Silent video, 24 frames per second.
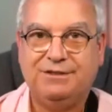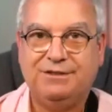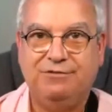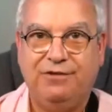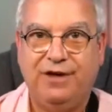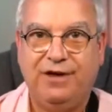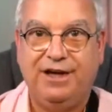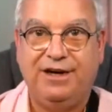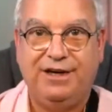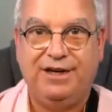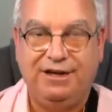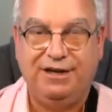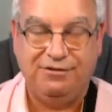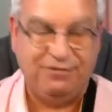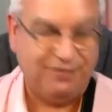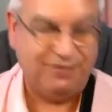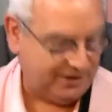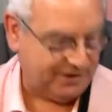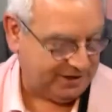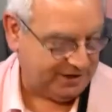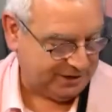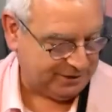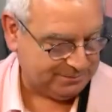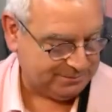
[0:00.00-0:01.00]
very,
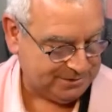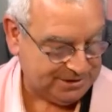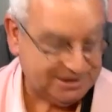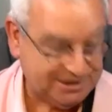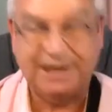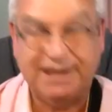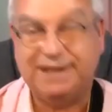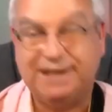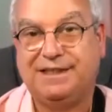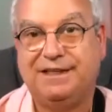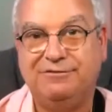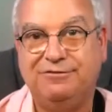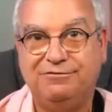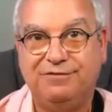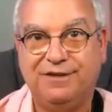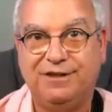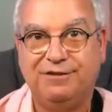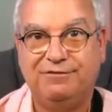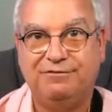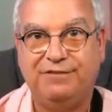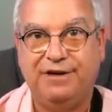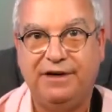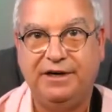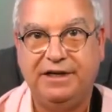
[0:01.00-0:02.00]
very upset and
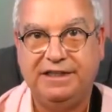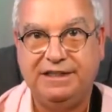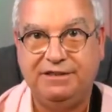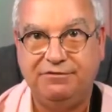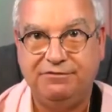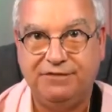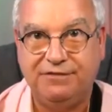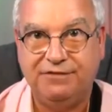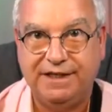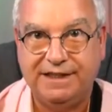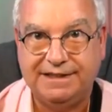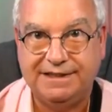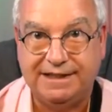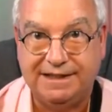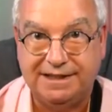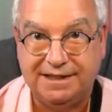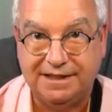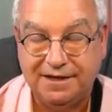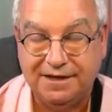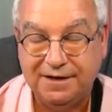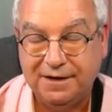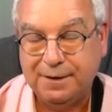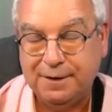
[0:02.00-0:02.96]
felt very defeated.